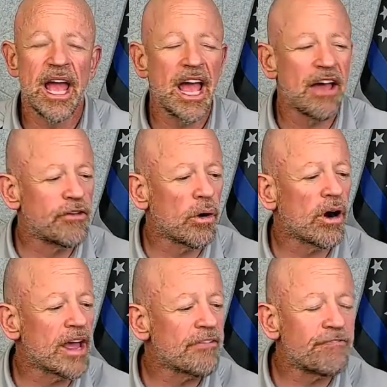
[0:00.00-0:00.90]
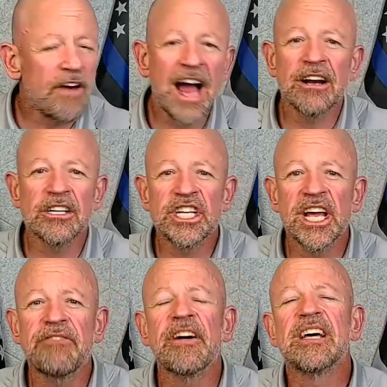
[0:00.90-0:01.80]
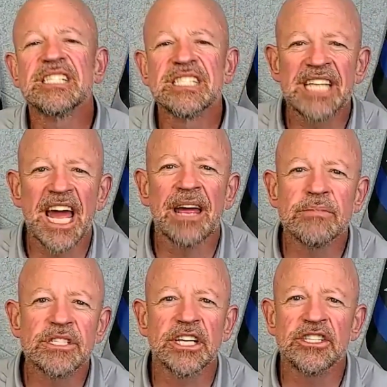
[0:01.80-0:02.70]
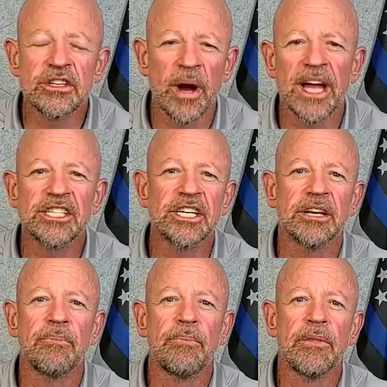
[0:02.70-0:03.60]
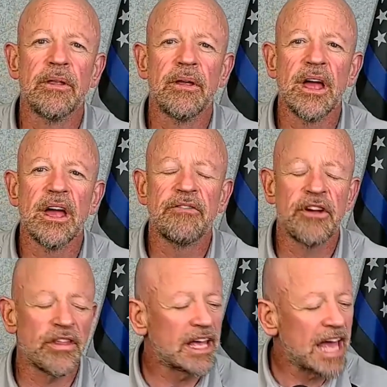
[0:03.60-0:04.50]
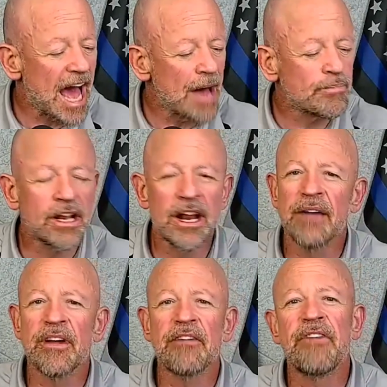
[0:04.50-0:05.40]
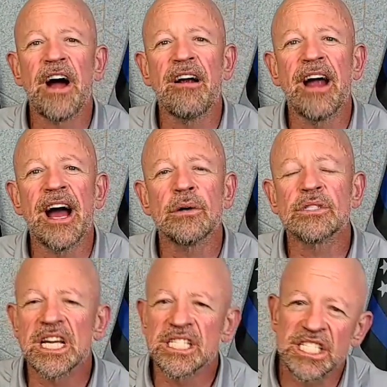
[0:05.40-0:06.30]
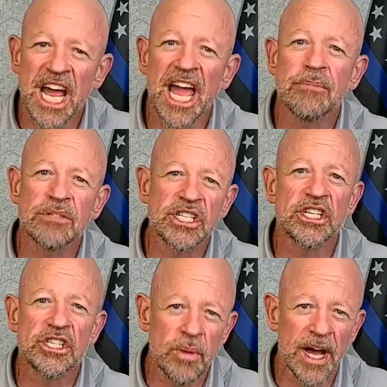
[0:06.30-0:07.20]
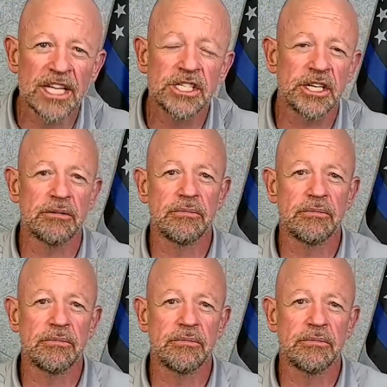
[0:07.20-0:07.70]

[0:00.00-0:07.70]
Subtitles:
If you're a fire chief, same situation. If you're the captain of a firehouse, same situation.